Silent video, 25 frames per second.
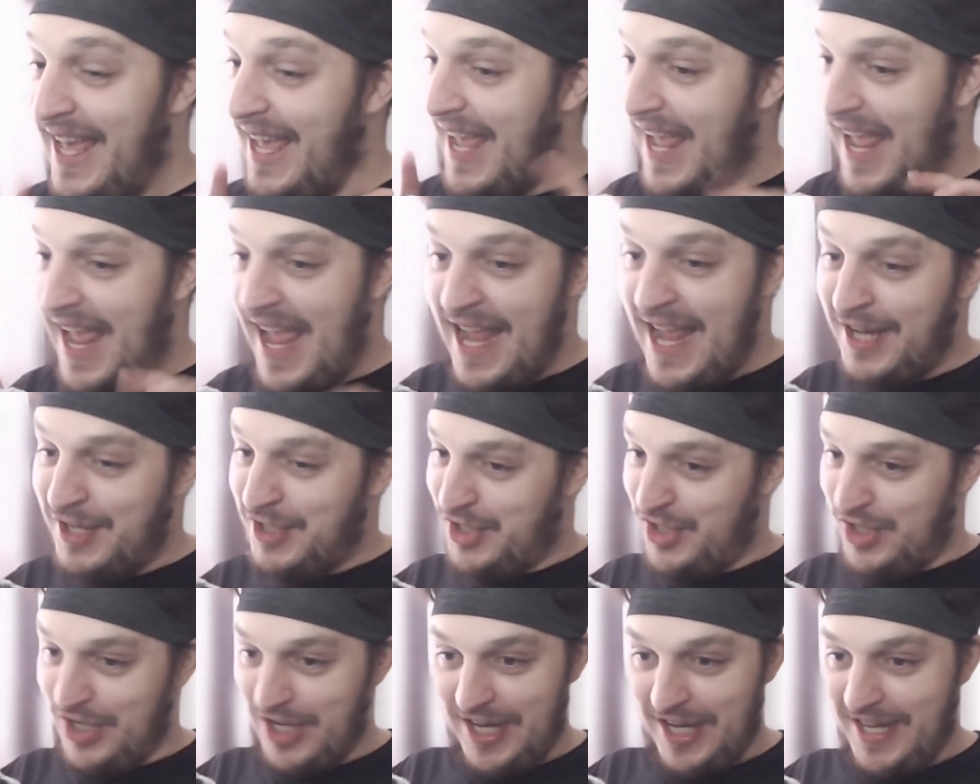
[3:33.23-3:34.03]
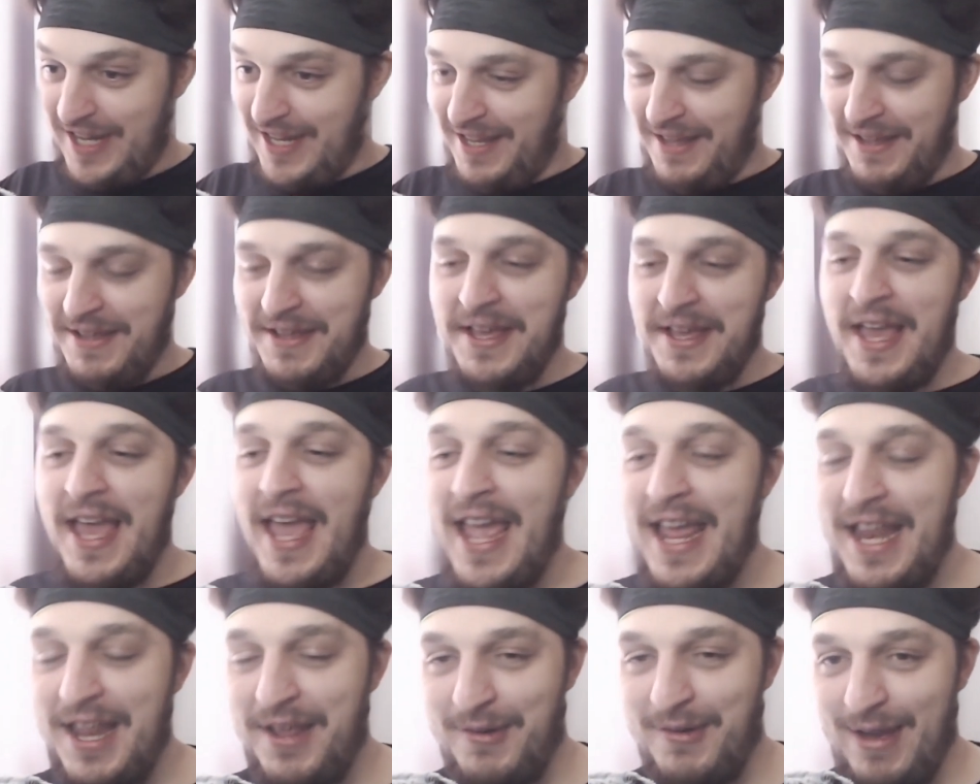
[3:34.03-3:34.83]
Actually,
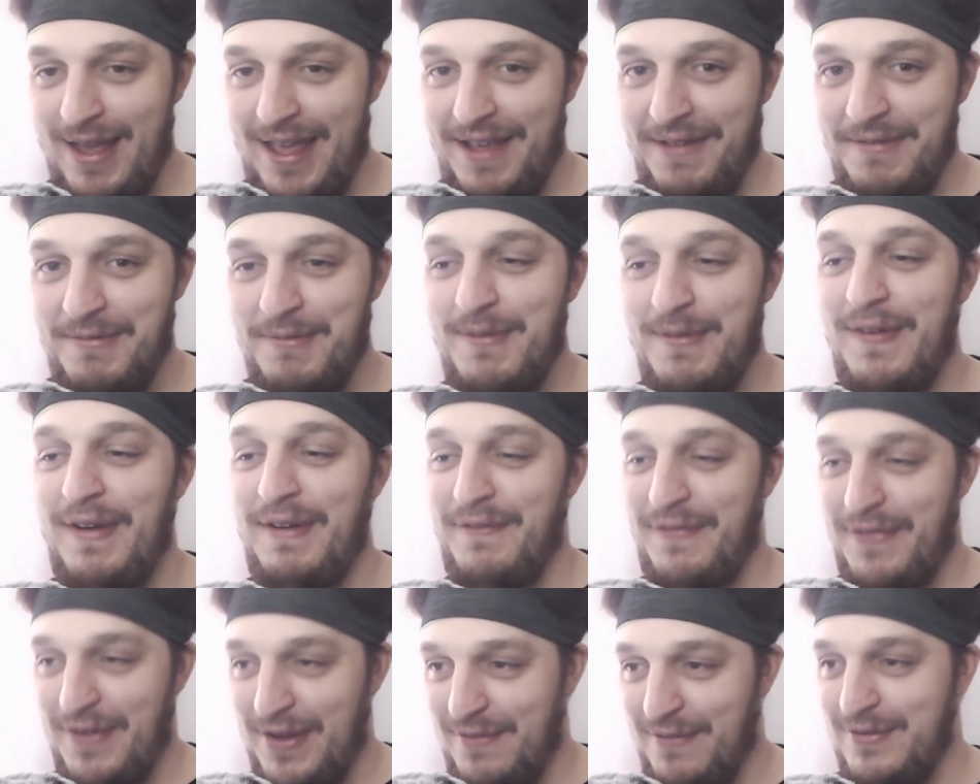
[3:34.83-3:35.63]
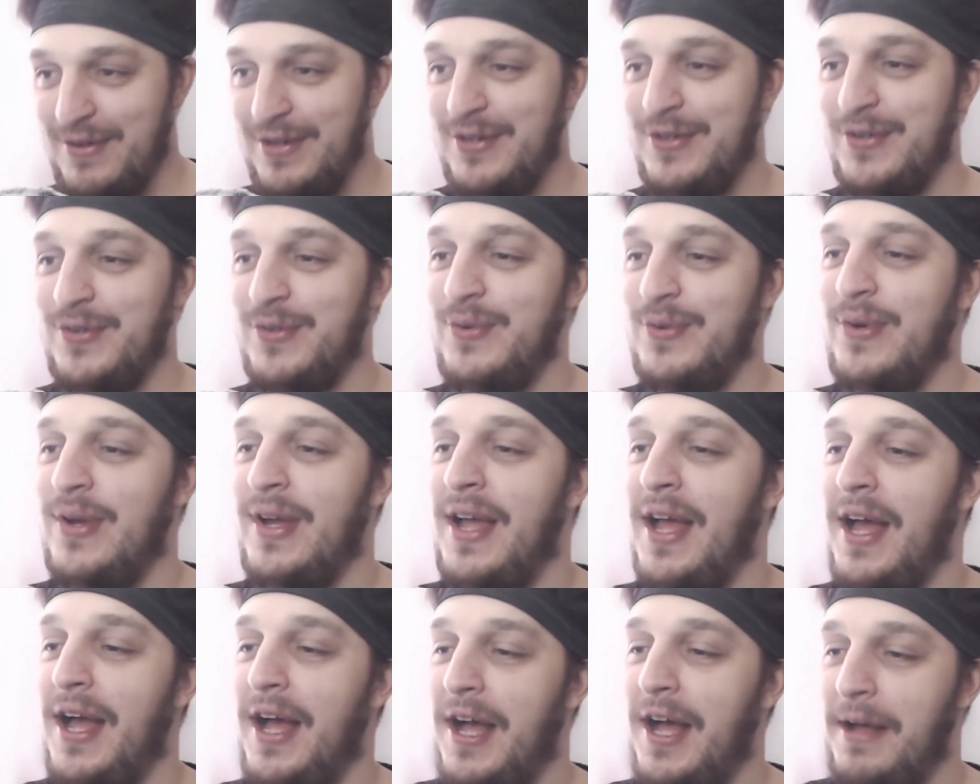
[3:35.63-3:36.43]
anyway, without further ado,
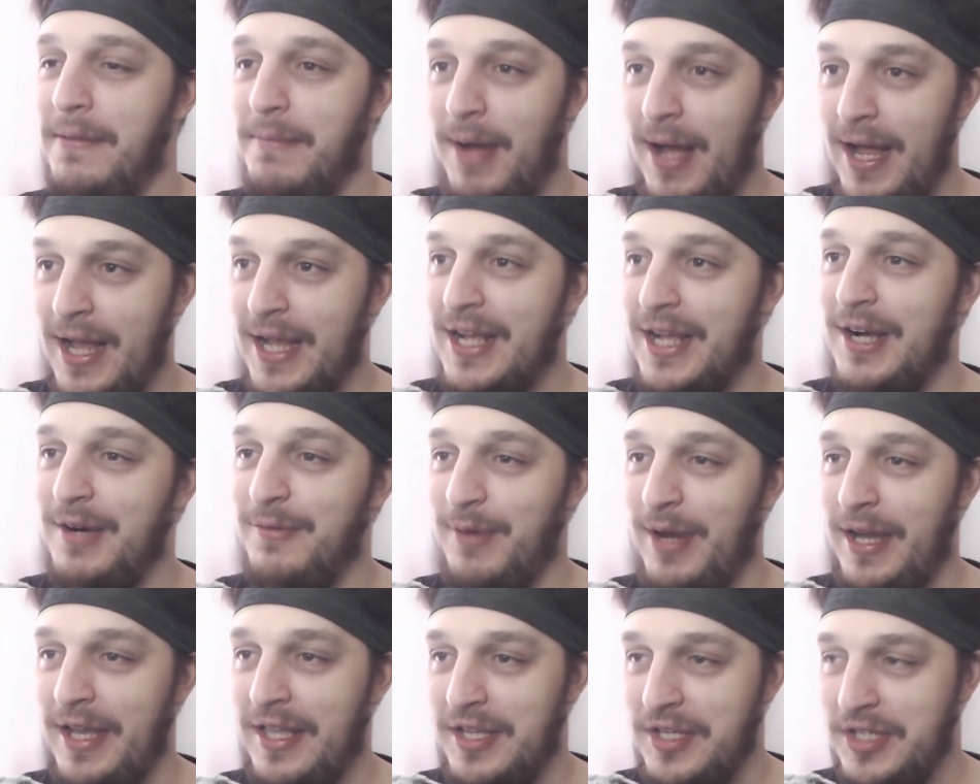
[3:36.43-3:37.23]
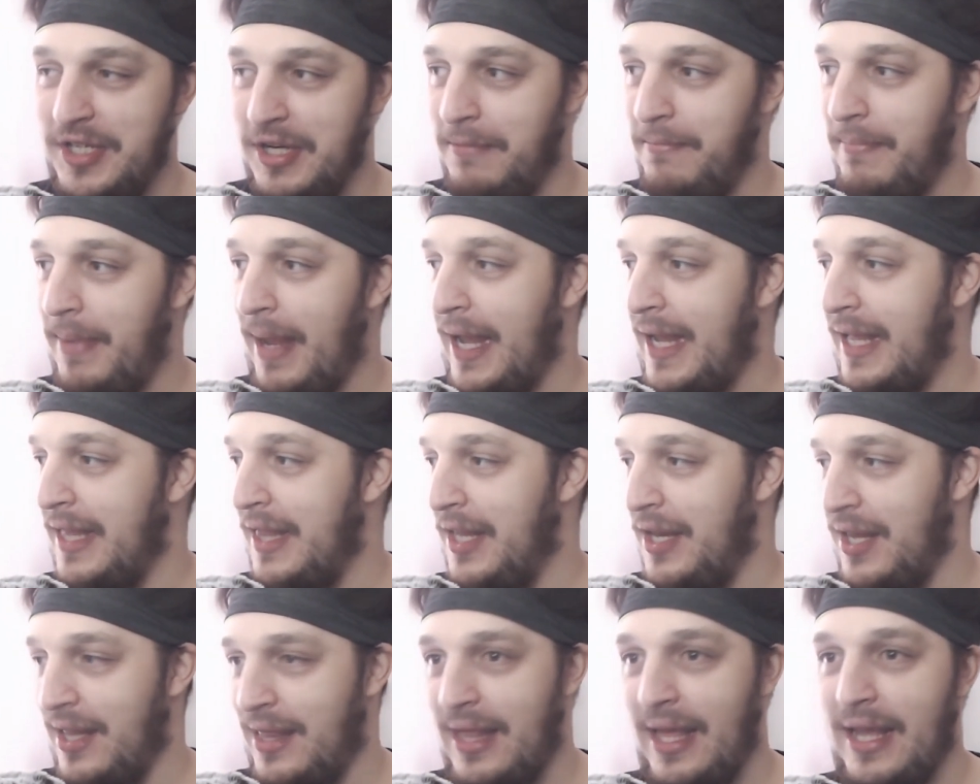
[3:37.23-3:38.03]
I can't wait to jump back into
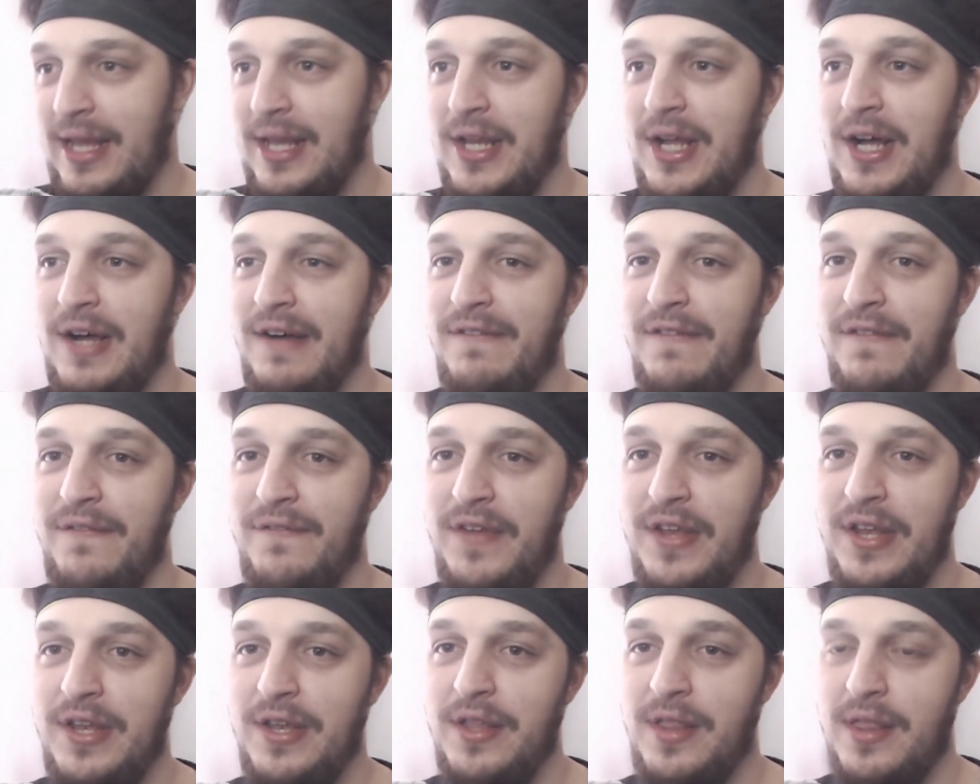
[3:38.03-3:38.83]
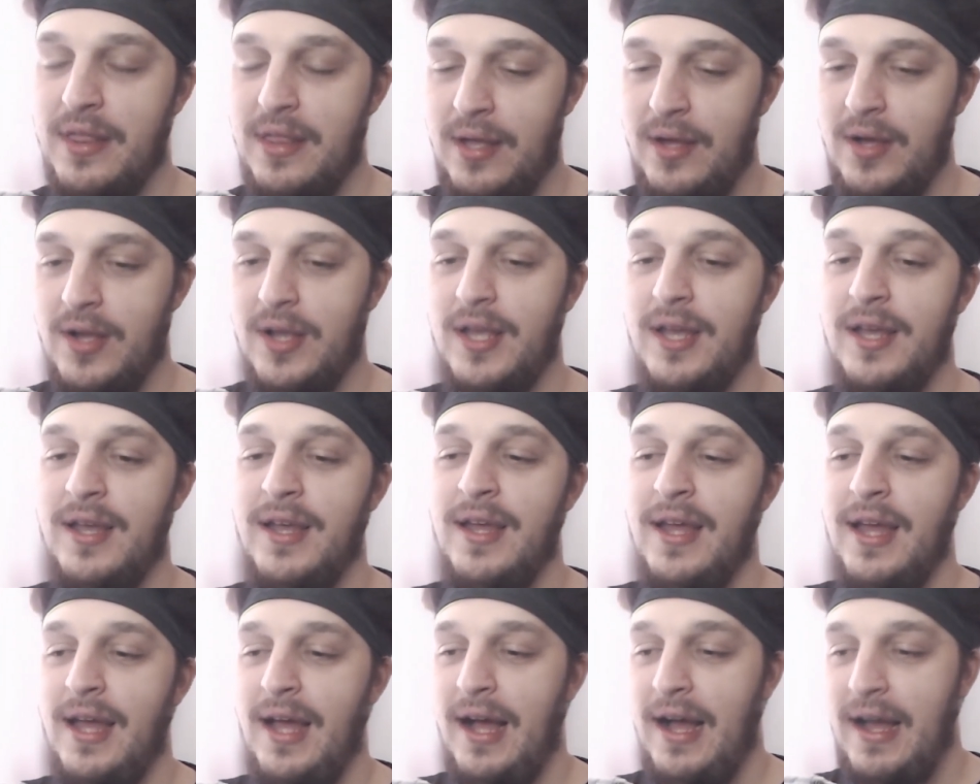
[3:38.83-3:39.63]
the second half of Vinland Saga.
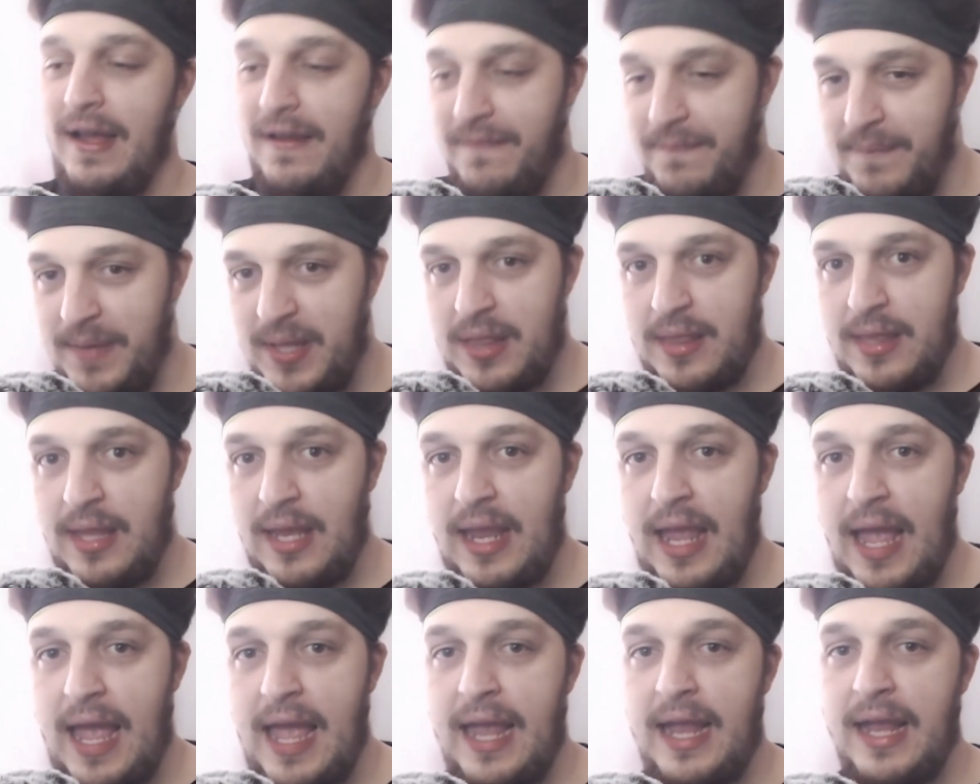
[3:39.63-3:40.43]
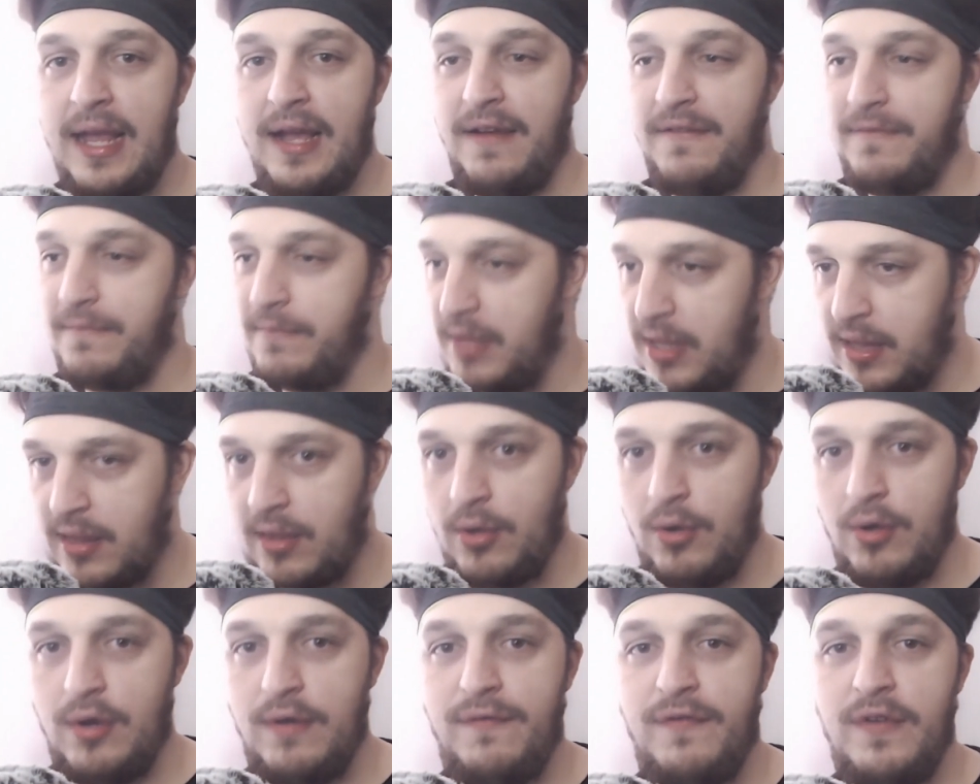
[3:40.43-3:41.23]
I've missed the gang. I've missed
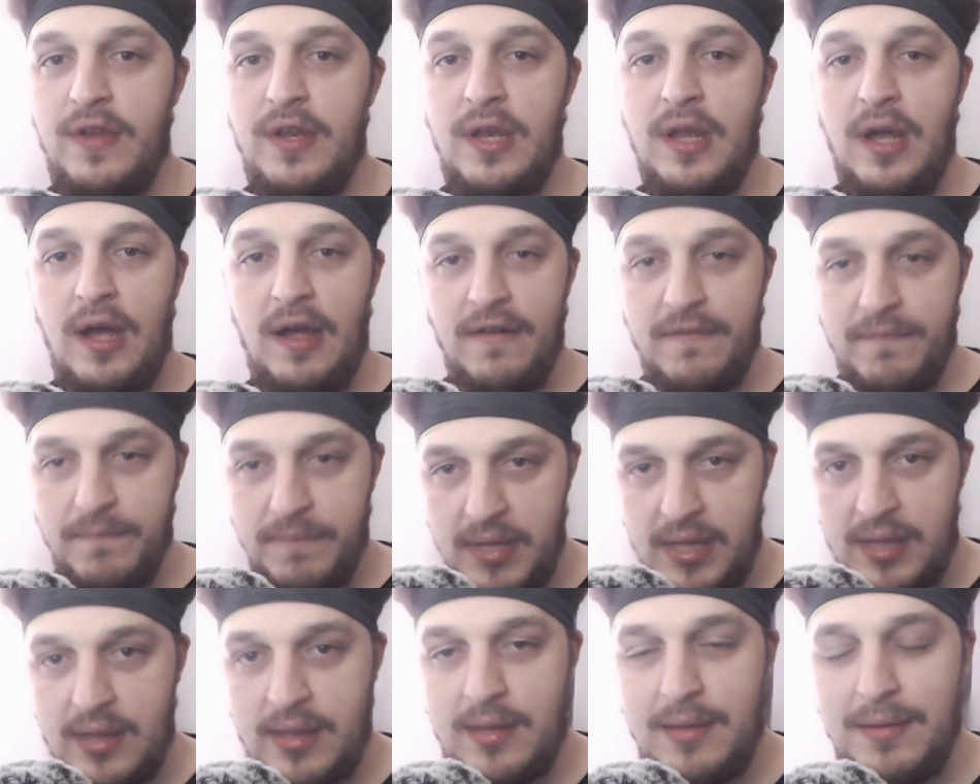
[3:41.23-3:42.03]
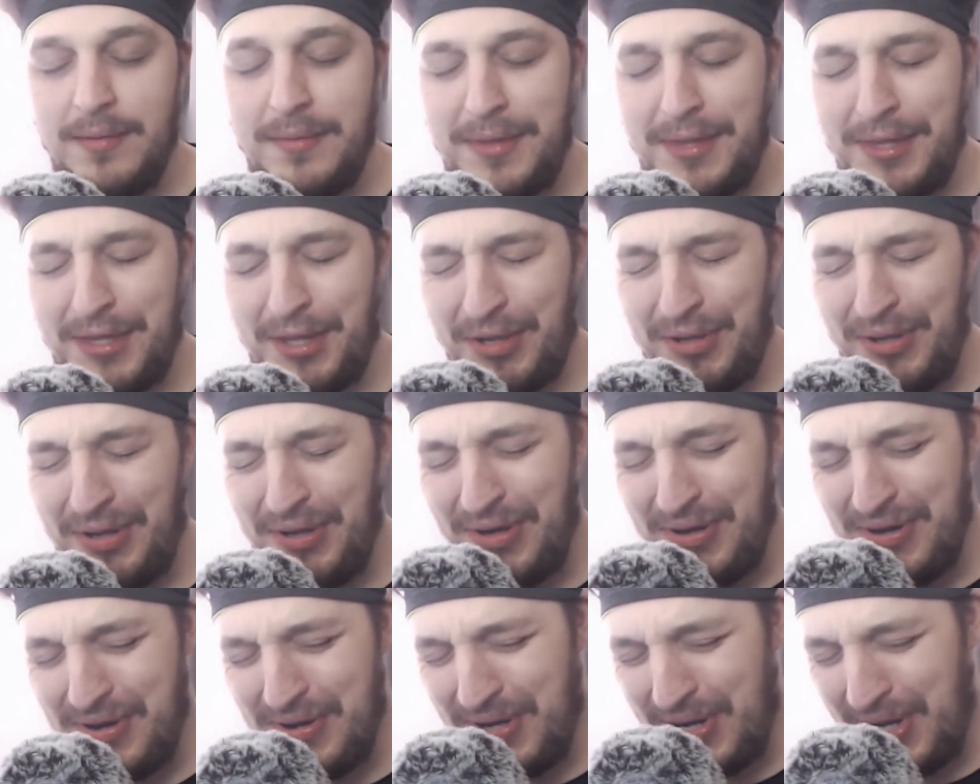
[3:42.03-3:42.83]
Thorfinn. I've missed
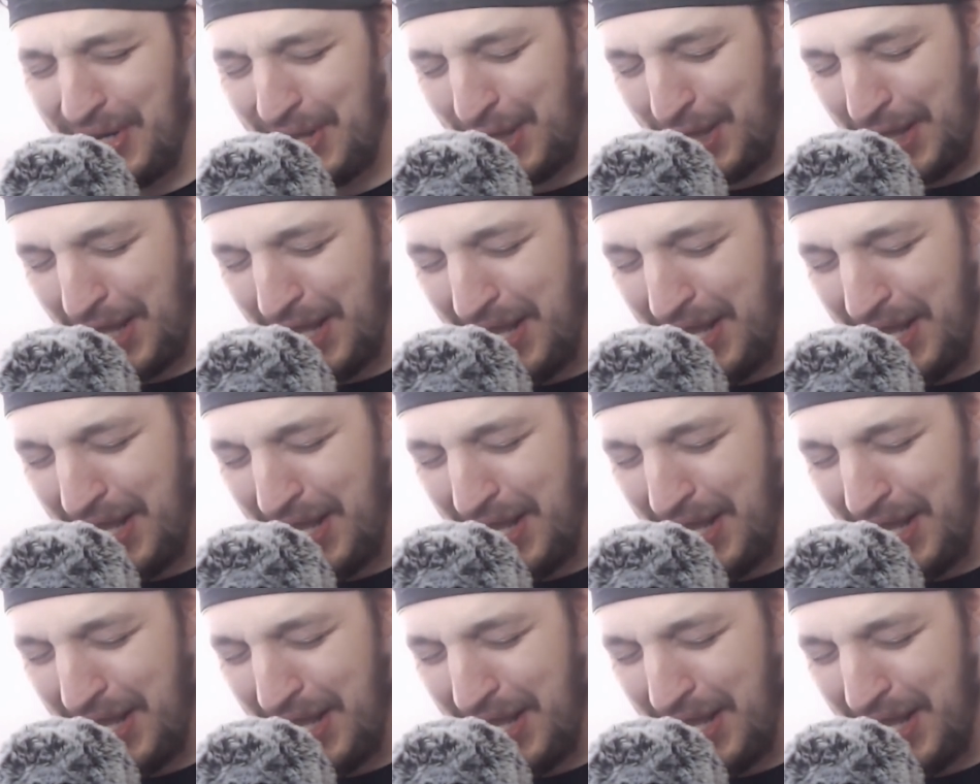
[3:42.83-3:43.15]
Thors.